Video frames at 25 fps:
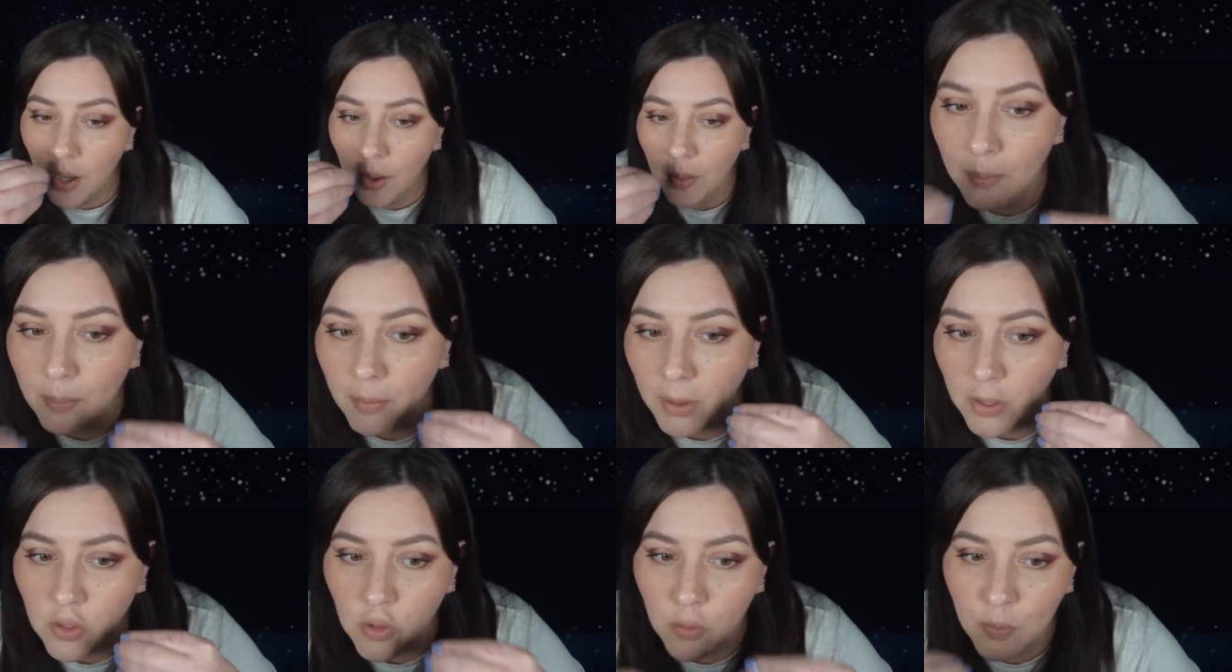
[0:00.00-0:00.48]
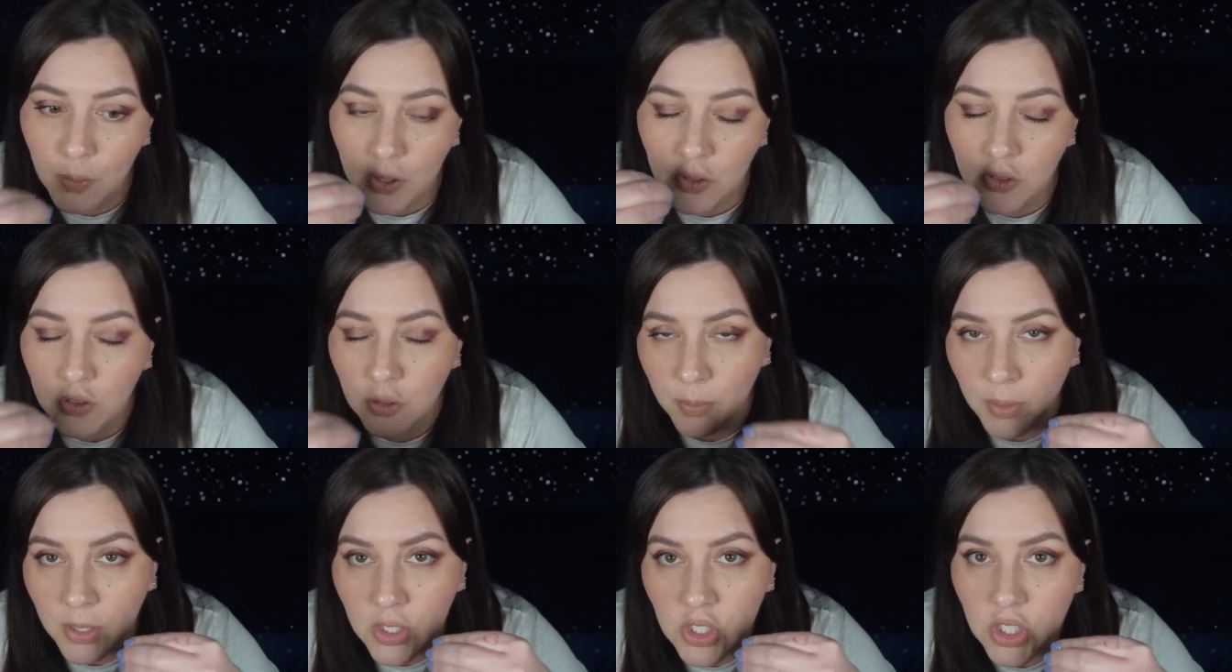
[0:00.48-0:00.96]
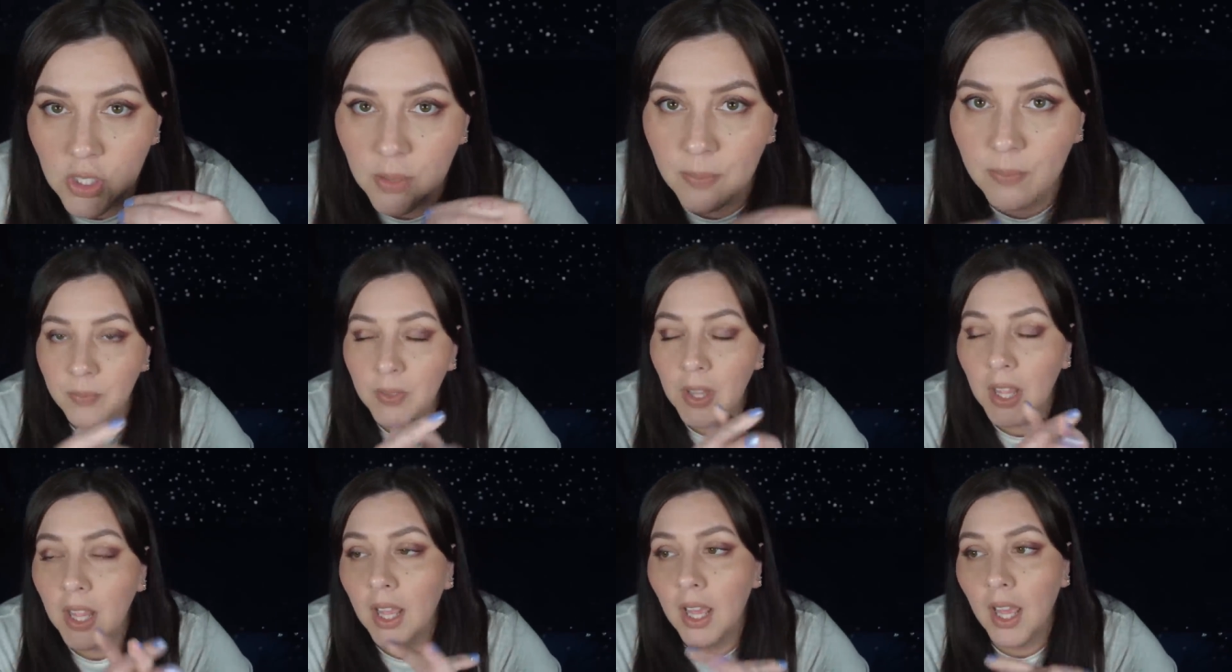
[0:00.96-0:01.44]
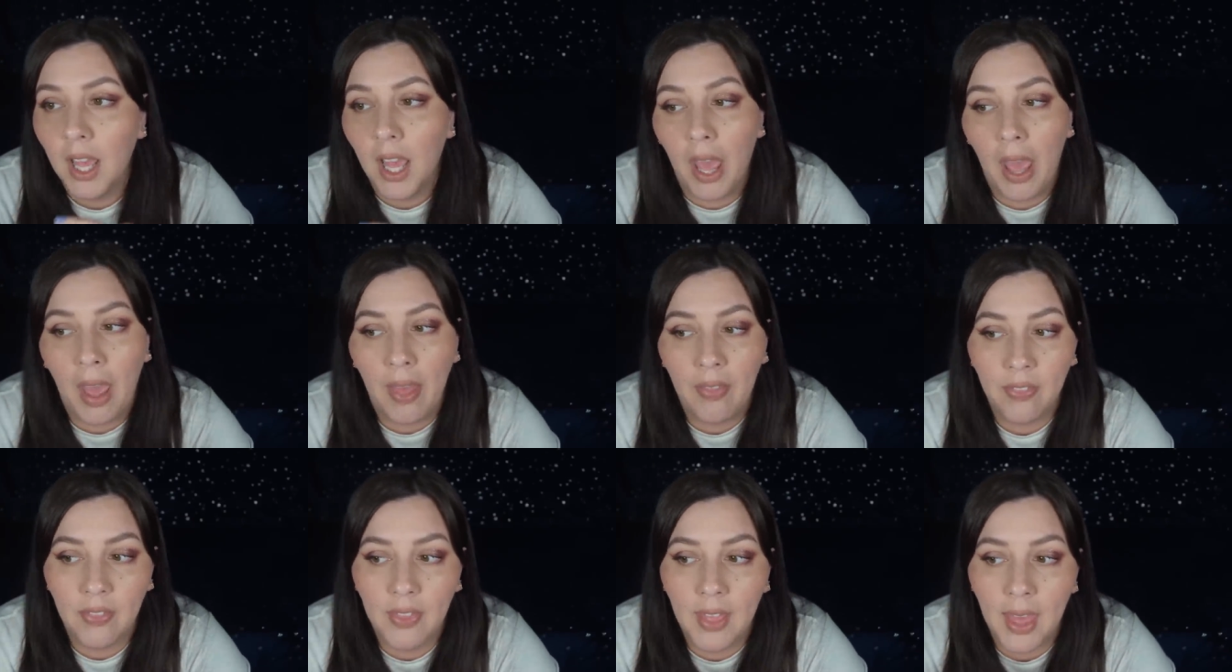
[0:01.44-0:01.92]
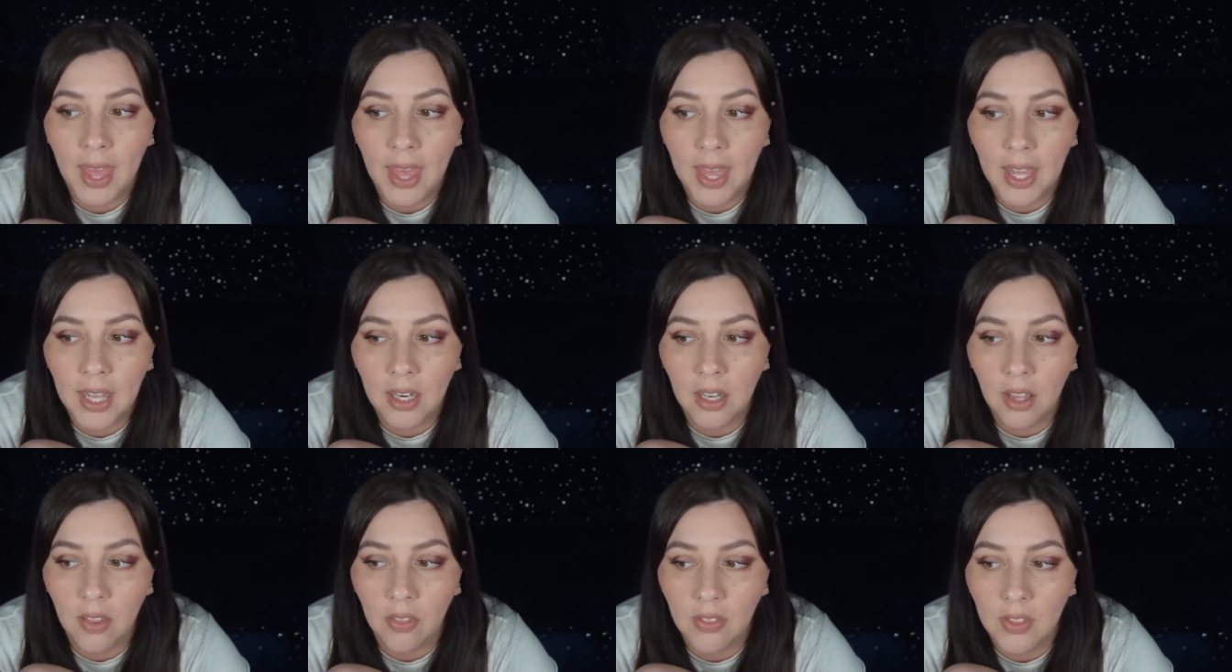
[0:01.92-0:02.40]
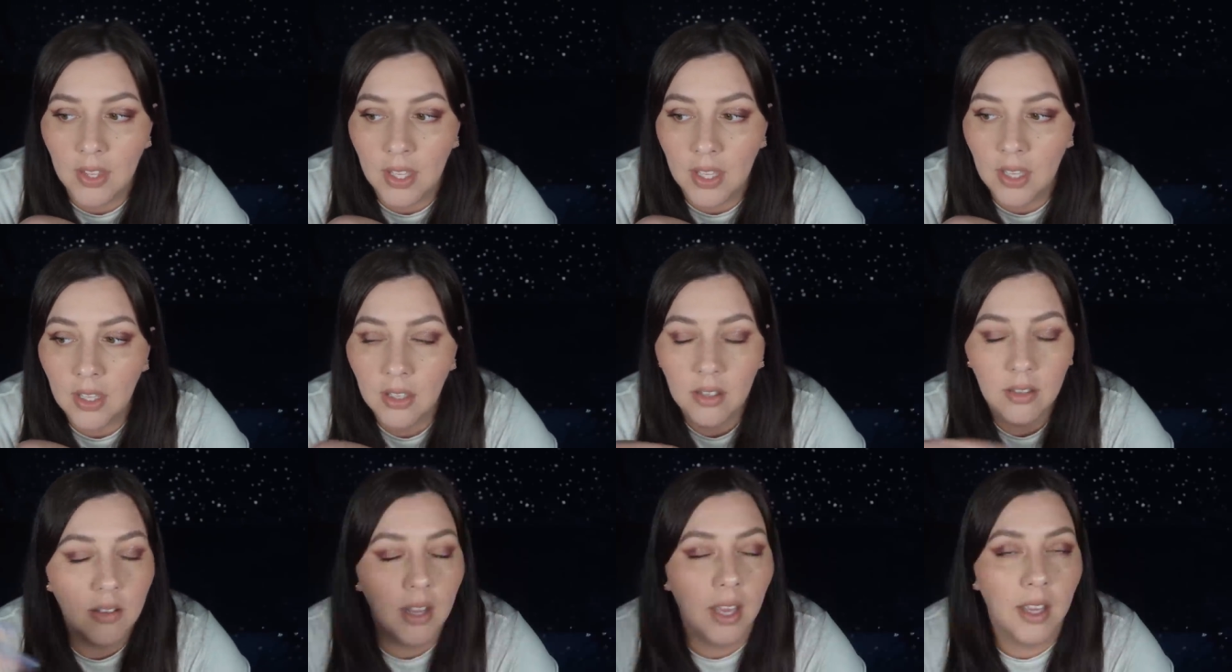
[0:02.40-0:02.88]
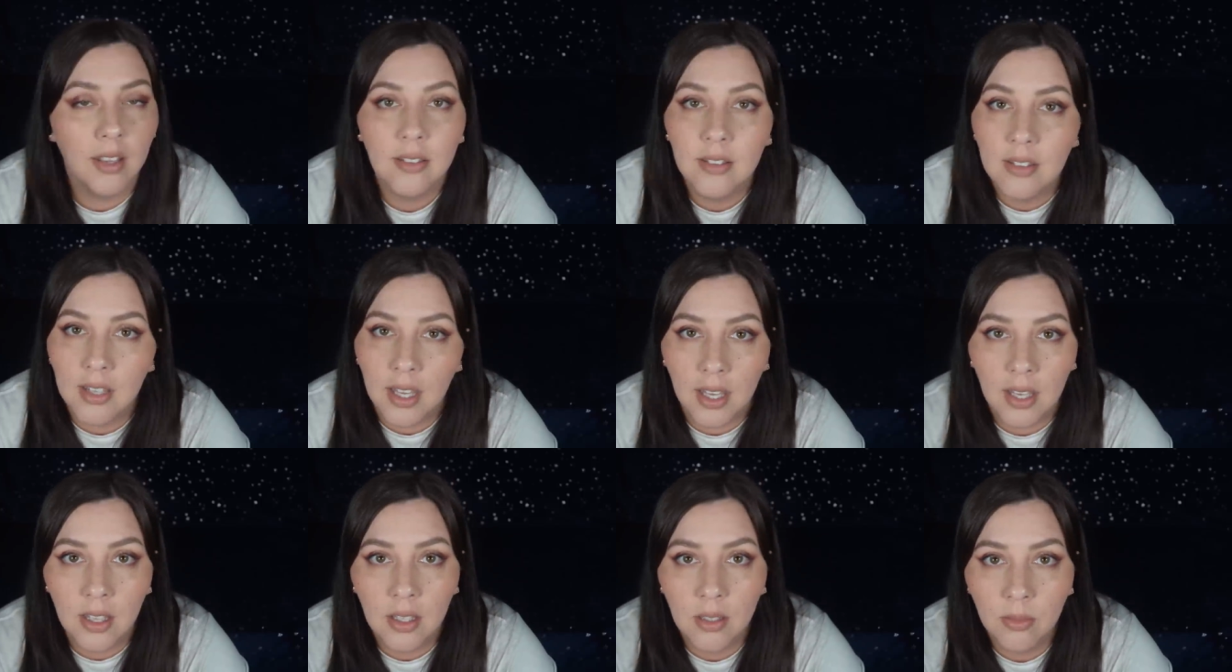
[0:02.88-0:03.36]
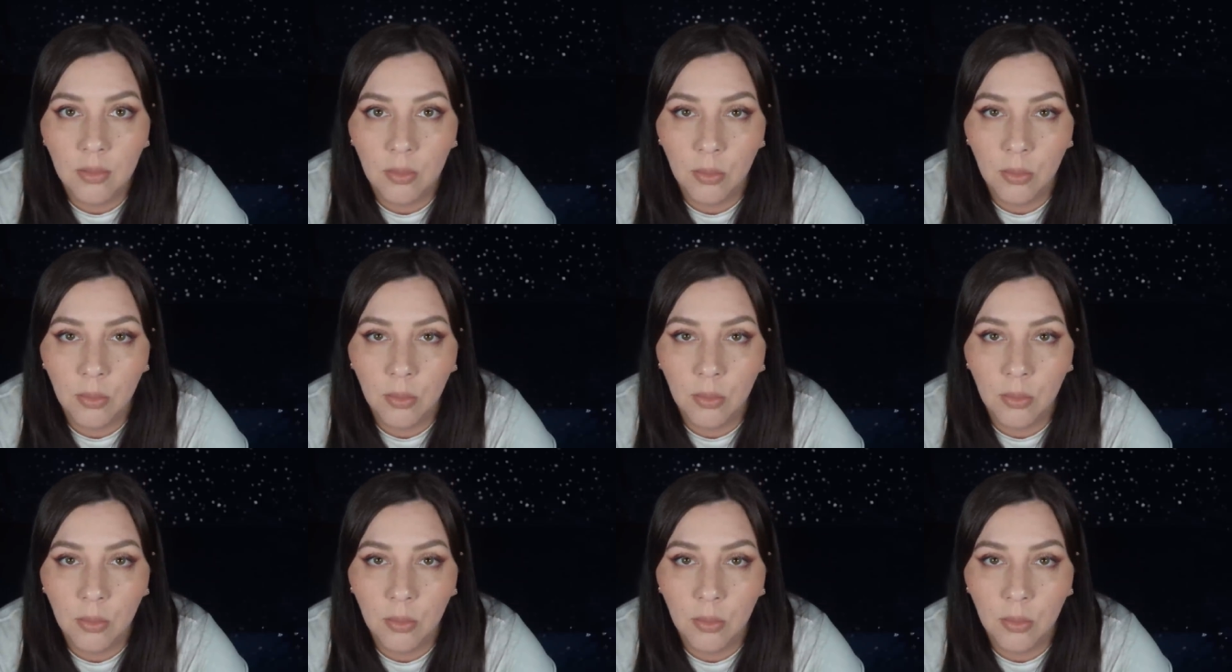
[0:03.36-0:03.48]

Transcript: munch, munch, and munching. And then the next day,